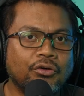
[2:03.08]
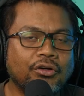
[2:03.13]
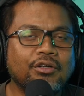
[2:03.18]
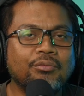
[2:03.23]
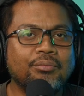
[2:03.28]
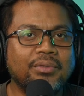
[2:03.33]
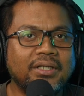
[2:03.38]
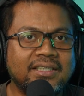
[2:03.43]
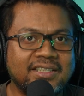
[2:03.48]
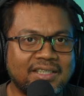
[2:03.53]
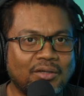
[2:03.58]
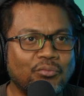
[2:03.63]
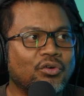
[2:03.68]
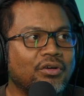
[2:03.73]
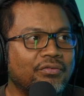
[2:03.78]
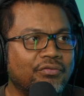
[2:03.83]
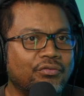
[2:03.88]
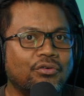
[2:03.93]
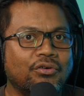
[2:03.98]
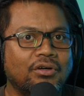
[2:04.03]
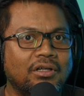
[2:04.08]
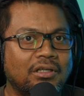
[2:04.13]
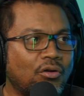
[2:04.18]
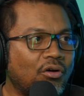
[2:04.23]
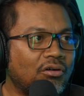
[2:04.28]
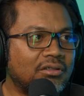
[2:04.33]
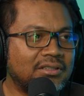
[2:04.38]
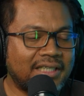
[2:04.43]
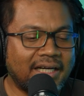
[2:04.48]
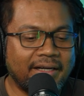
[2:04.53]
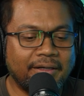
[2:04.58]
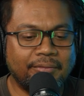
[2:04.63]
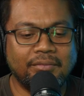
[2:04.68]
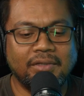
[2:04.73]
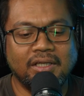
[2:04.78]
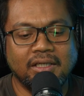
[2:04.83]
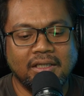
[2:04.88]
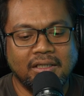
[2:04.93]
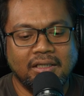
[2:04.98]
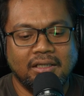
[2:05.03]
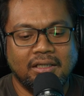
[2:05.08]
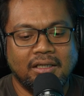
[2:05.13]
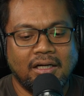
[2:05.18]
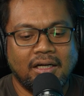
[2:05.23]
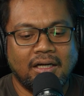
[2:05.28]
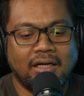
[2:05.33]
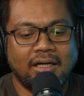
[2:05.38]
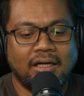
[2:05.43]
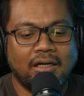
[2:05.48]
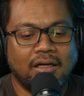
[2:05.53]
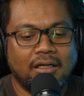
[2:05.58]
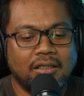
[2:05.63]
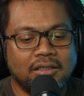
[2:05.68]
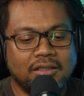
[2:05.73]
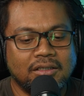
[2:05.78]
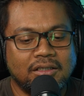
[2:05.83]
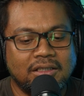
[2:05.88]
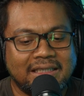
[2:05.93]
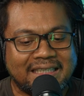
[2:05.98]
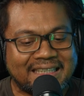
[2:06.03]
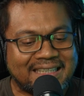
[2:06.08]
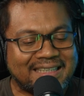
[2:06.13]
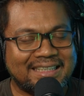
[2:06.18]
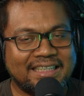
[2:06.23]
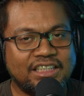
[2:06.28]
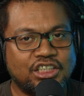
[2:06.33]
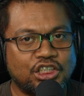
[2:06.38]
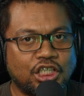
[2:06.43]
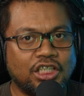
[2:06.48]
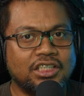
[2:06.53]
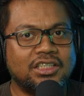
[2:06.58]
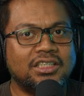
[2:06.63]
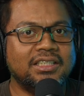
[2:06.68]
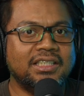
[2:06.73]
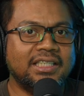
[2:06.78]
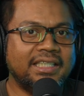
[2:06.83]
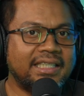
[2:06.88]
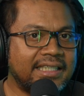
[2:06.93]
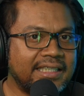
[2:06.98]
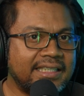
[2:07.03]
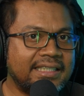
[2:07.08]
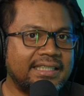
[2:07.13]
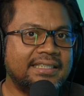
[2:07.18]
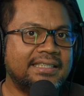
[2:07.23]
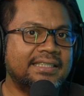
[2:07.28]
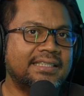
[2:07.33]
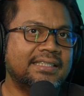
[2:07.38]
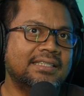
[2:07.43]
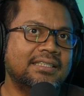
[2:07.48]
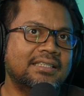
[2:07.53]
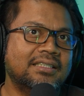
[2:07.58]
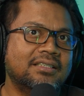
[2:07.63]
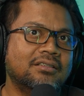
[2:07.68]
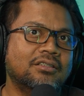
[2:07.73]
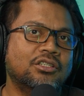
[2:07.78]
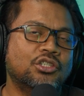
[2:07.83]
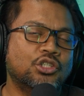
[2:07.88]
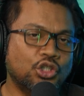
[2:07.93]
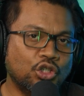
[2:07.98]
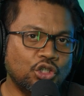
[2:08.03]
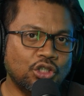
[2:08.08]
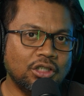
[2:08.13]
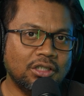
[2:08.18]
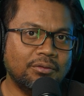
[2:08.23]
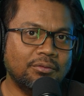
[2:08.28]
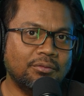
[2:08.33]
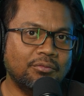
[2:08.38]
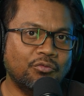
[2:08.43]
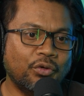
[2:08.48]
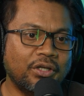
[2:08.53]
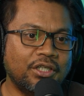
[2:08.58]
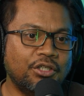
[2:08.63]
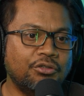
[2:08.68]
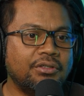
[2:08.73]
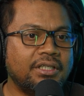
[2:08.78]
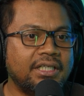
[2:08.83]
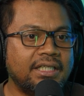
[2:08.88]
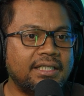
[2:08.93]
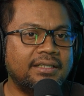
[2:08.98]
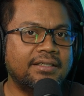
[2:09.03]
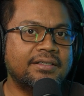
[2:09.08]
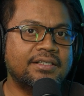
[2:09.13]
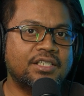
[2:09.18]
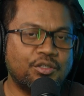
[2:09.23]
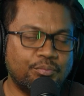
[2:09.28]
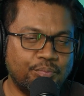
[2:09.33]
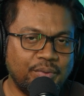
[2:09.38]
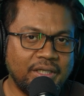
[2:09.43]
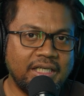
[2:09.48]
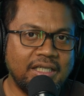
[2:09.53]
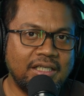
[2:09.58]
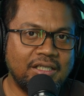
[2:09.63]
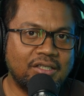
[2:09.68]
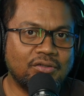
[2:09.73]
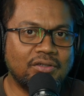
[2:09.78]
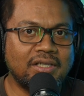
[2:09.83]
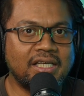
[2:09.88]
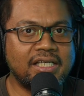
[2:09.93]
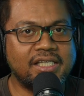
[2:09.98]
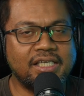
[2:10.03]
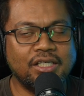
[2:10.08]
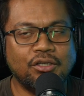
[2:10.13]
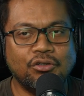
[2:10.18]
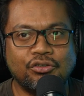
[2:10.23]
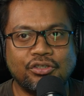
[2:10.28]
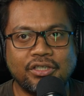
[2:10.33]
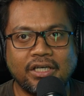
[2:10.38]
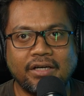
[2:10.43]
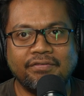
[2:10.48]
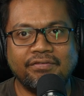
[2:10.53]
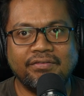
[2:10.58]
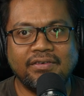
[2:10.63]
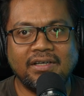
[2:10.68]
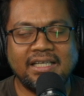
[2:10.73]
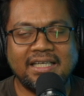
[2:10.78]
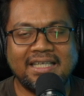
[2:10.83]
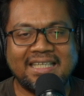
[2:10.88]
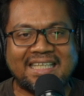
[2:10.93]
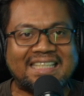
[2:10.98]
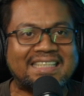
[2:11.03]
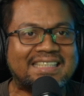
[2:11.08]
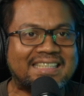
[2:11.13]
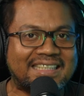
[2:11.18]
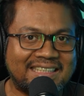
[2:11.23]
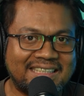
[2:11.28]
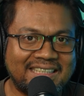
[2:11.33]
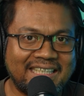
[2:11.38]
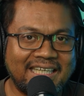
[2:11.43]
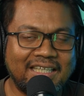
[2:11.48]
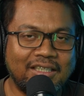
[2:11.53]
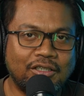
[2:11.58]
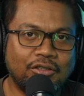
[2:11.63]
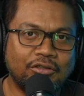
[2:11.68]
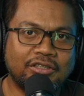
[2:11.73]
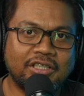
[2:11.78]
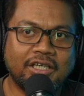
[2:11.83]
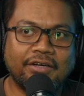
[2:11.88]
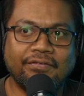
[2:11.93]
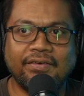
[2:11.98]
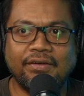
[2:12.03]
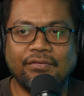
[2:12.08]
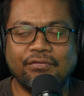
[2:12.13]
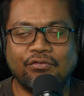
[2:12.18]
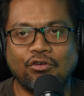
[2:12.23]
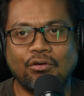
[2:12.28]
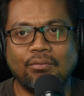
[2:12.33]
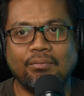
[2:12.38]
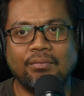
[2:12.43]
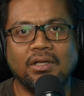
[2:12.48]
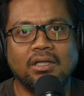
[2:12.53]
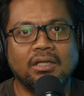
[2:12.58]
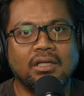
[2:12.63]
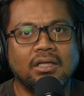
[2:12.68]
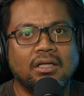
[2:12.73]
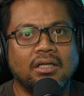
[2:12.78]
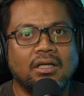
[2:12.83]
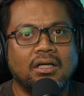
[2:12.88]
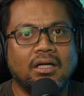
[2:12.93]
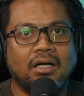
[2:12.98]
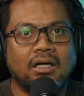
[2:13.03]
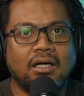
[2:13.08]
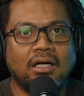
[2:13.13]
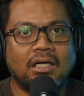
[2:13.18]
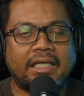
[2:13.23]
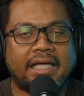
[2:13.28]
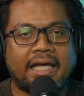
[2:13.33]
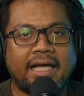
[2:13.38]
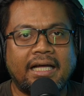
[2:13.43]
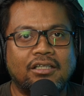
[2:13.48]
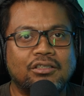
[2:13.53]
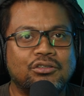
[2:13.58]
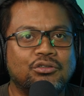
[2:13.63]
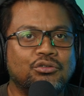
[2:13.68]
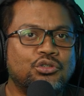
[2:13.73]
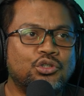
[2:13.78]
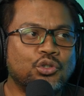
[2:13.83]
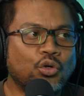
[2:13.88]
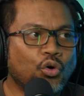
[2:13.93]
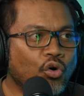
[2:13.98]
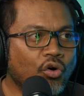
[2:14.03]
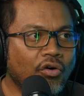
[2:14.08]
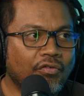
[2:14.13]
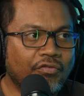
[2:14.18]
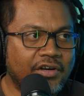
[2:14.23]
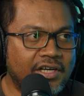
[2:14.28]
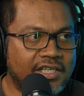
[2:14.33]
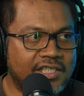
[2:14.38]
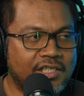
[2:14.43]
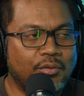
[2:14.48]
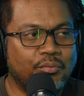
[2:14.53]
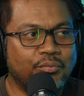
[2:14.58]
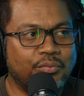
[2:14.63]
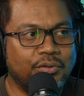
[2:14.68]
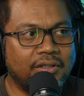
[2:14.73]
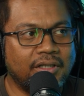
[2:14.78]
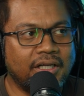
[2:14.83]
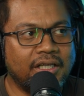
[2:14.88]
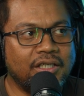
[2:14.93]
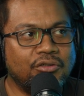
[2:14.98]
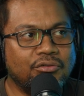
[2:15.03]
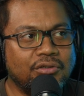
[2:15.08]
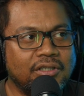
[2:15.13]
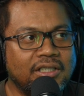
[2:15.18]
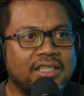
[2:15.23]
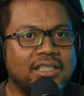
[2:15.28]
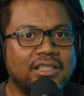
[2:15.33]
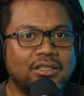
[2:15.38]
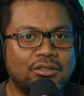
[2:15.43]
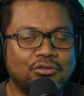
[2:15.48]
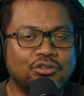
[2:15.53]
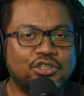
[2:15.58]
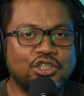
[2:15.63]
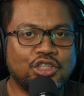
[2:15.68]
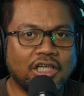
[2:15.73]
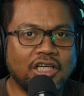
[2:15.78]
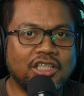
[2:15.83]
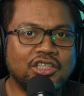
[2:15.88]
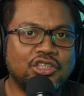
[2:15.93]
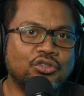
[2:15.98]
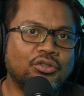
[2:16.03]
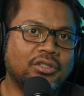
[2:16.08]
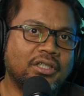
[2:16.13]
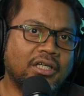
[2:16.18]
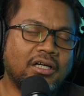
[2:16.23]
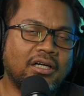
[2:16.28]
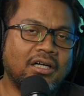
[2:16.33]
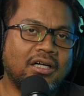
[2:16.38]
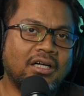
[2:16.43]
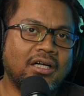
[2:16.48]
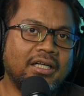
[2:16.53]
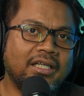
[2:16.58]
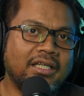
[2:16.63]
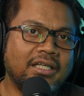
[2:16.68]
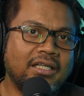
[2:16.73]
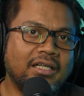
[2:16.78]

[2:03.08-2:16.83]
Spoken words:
going to be somewhere for a long time. DC charging is good when you need the speed. So let's say you're traveling interstate, you're traveling from KL to Johor, for example, and you need to charge your car